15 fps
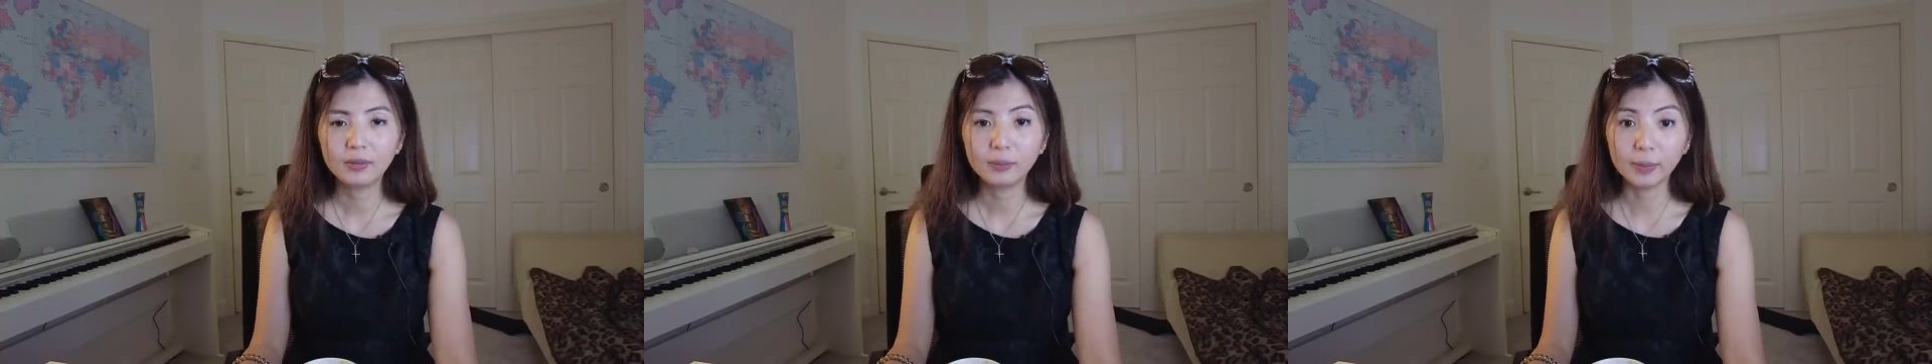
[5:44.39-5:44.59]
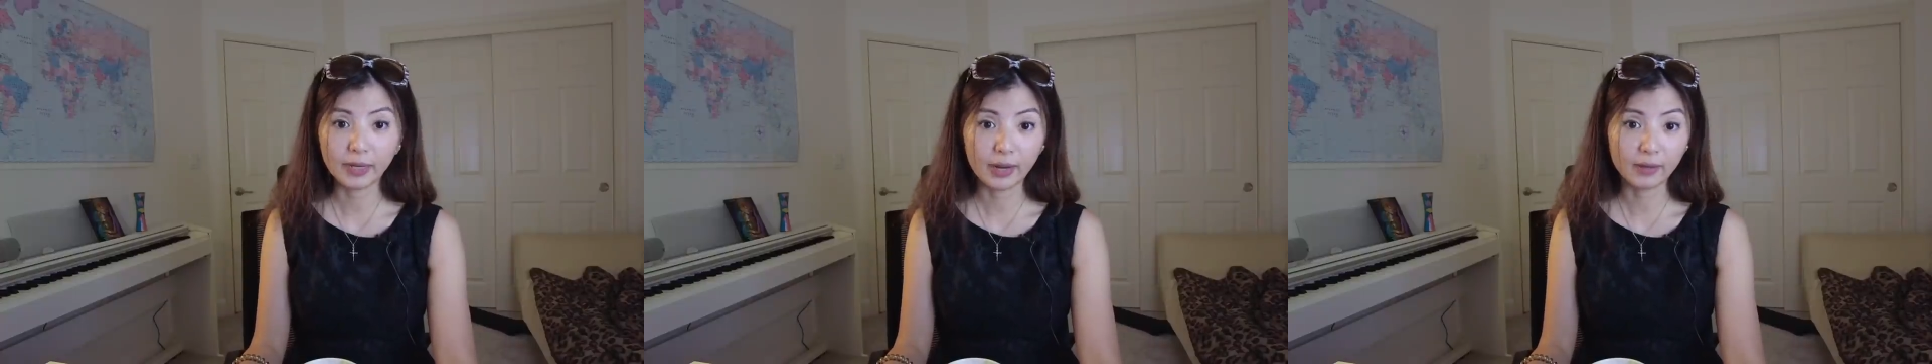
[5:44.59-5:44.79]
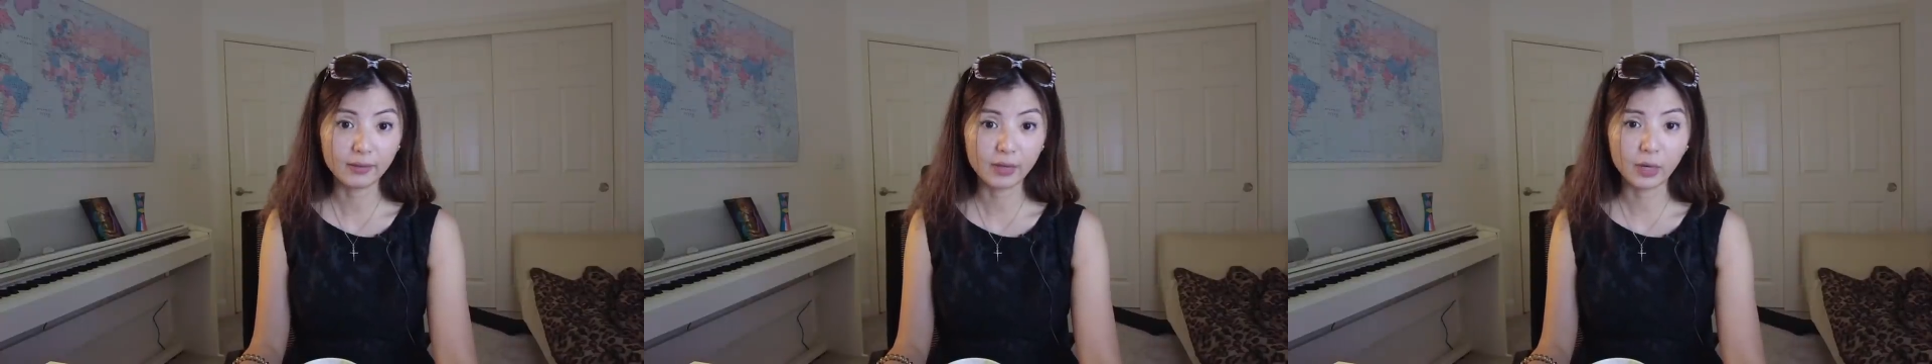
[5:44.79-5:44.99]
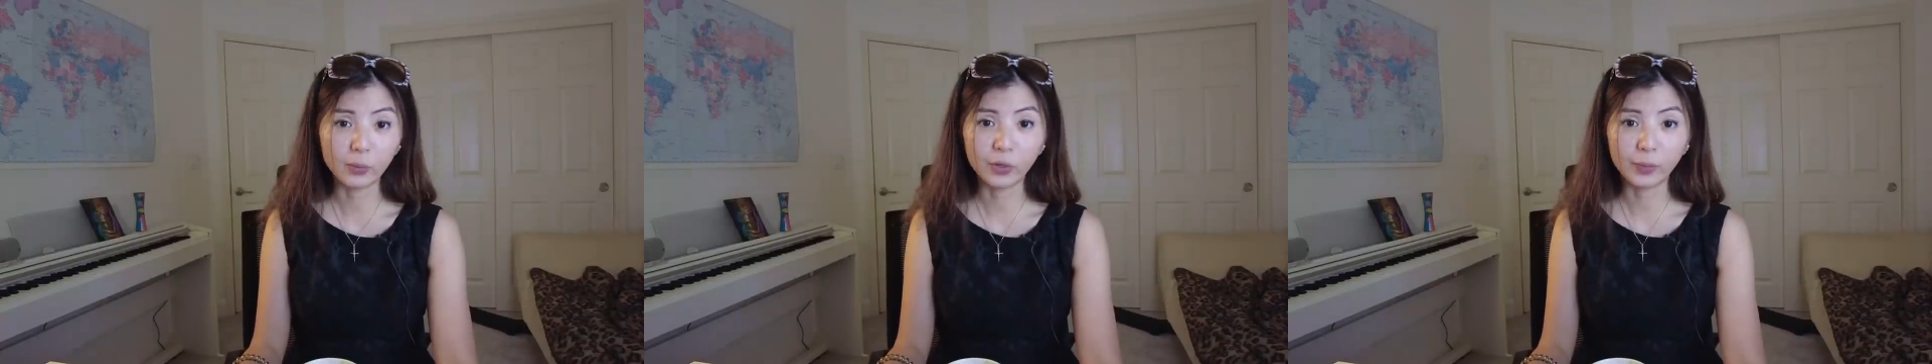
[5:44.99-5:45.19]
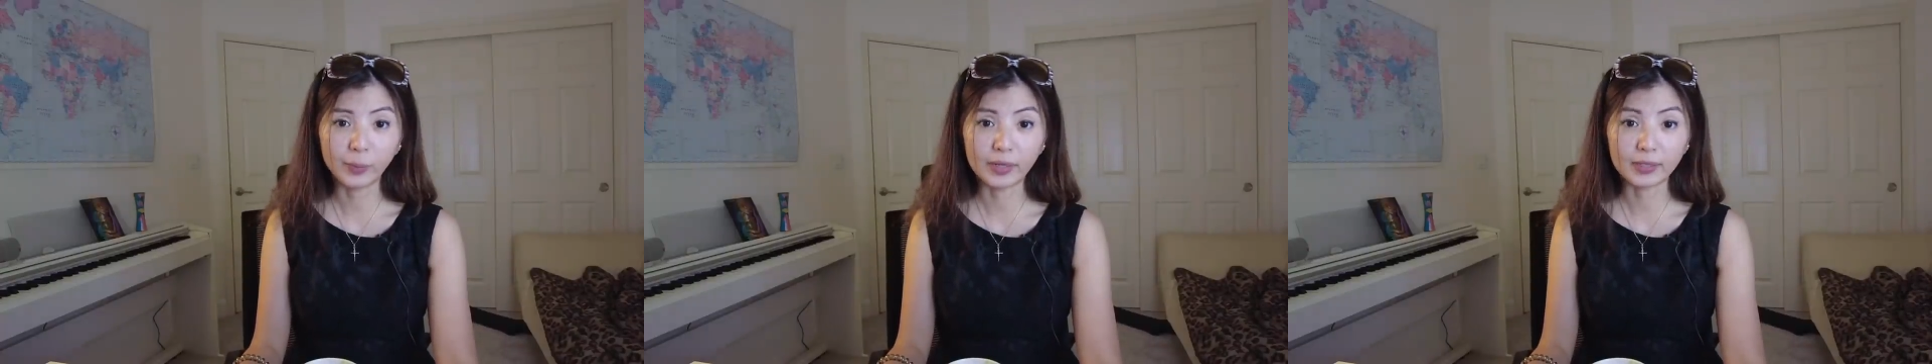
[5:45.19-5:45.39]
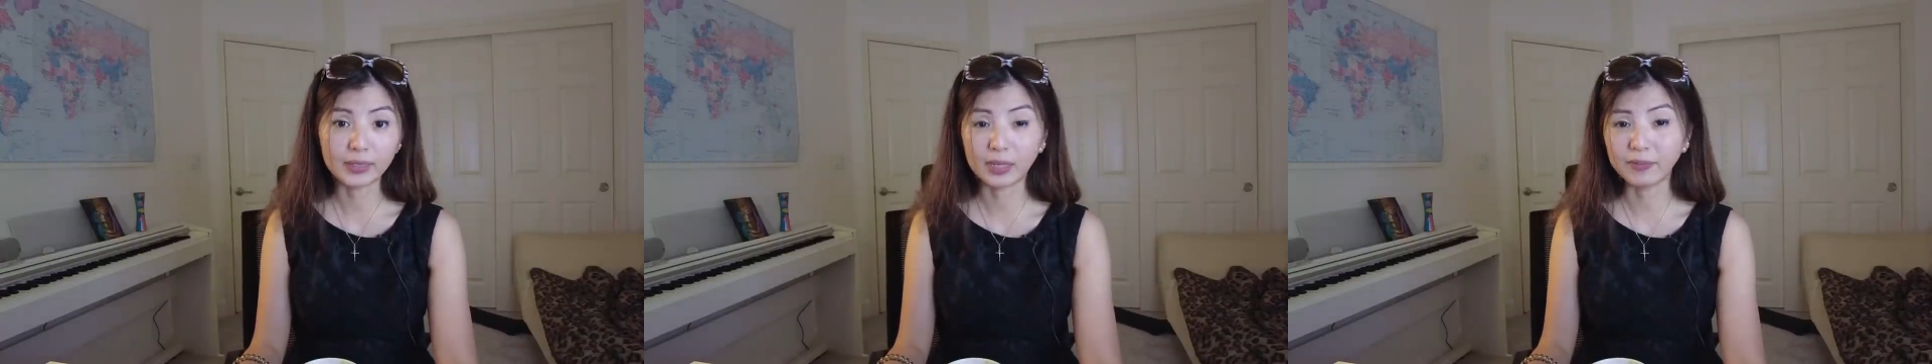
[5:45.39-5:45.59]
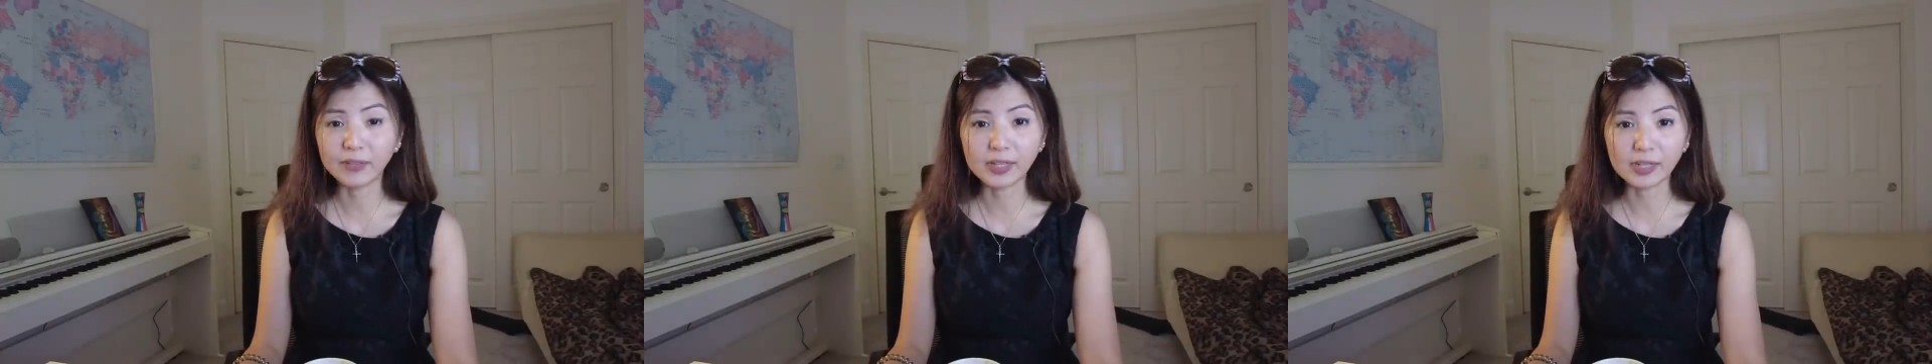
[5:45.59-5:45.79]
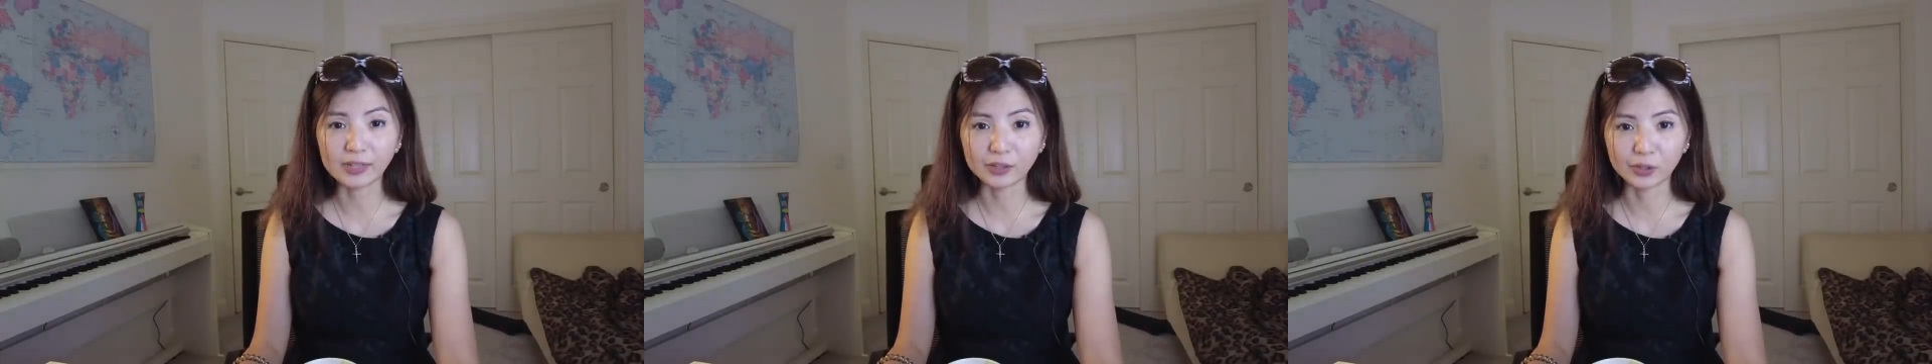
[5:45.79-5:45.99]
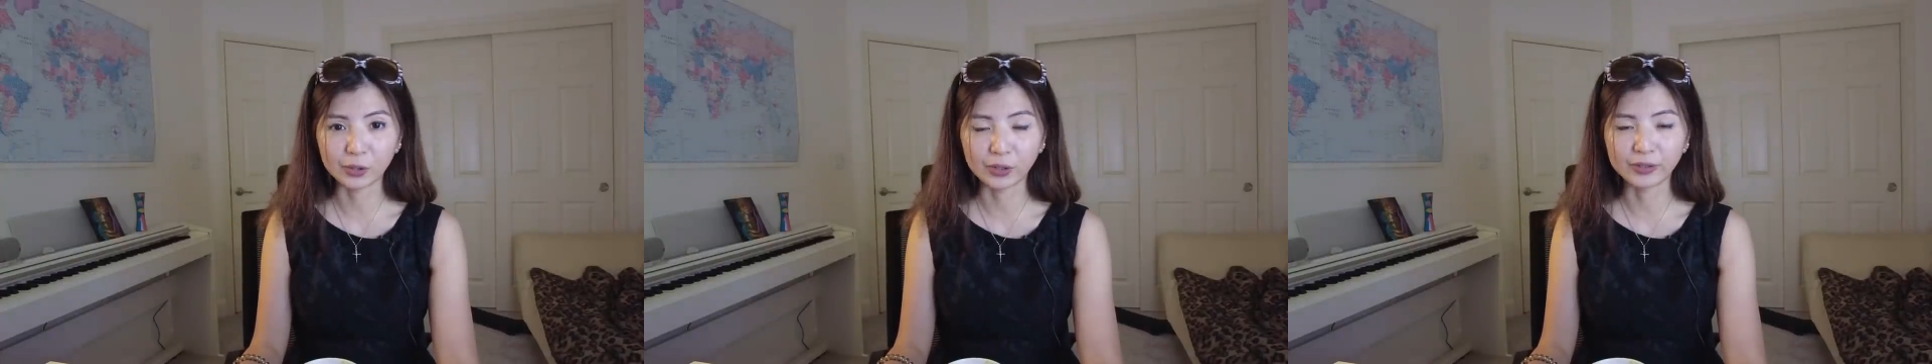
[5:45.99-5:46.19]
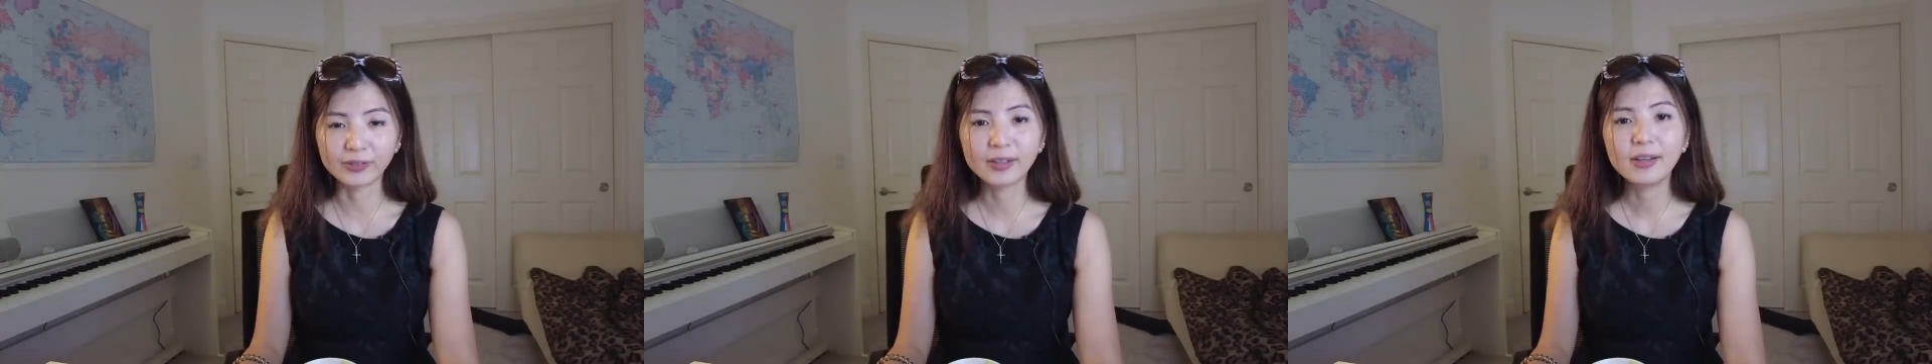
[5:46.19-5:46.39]
but then there will be a safety
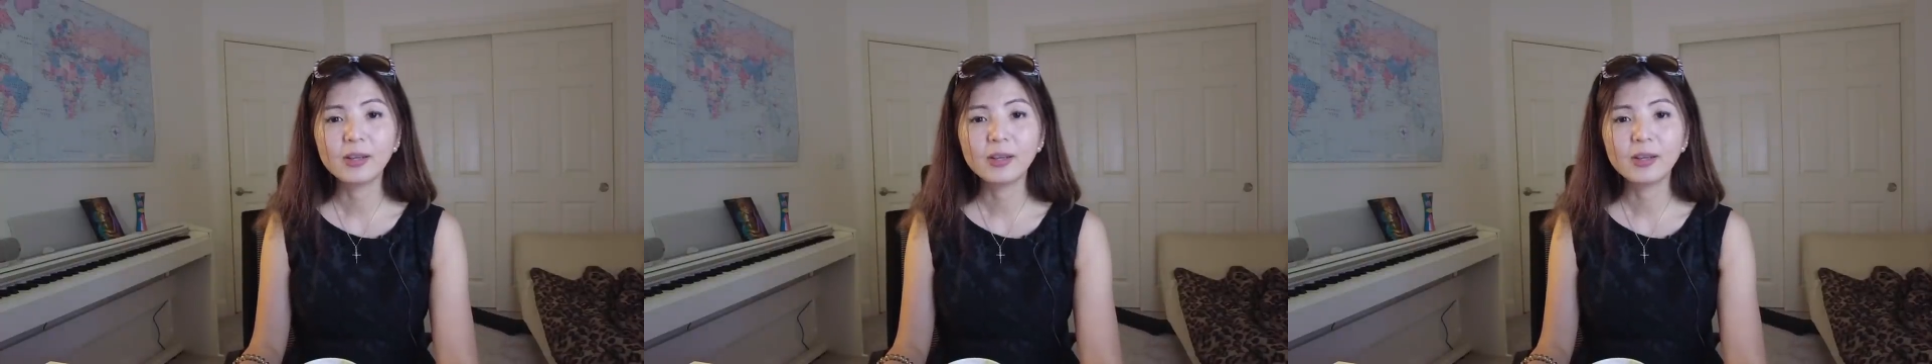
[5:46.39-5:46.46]
concern,